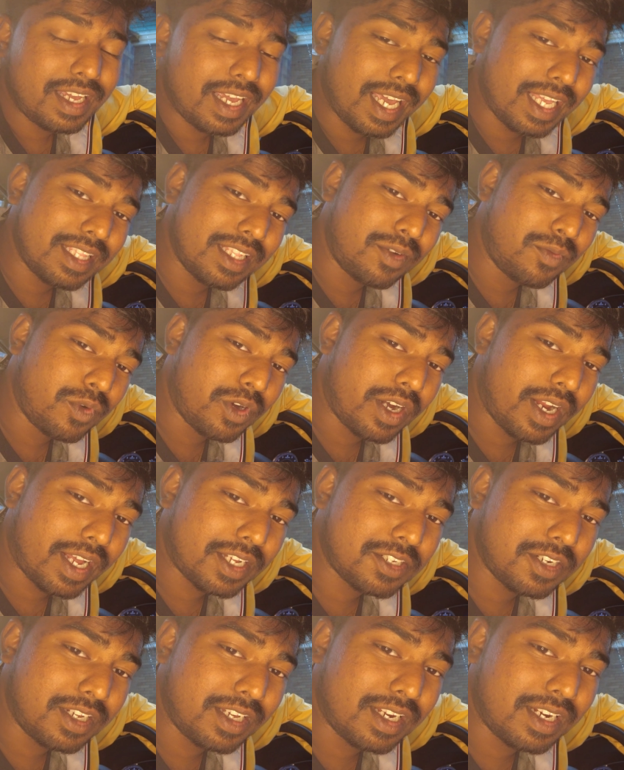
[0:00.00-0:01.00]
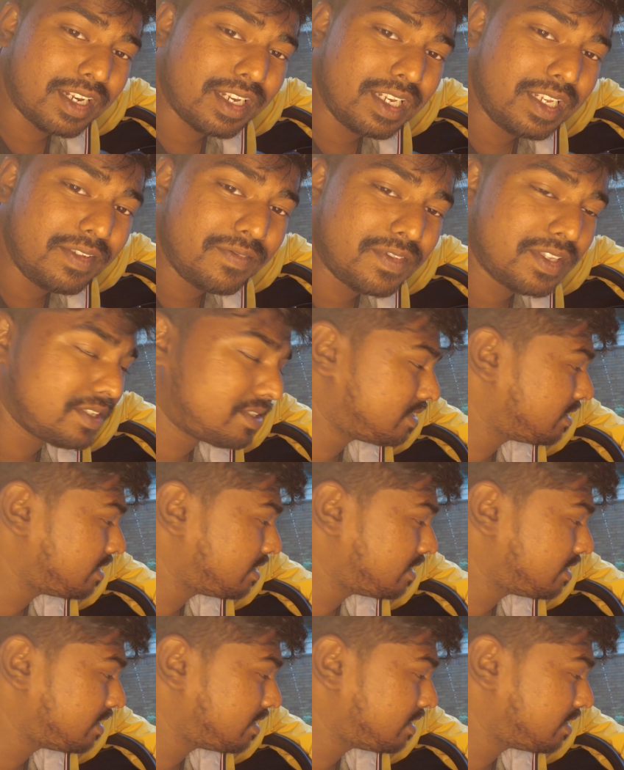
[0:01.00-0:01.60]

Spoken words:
And then we're actually going to leave this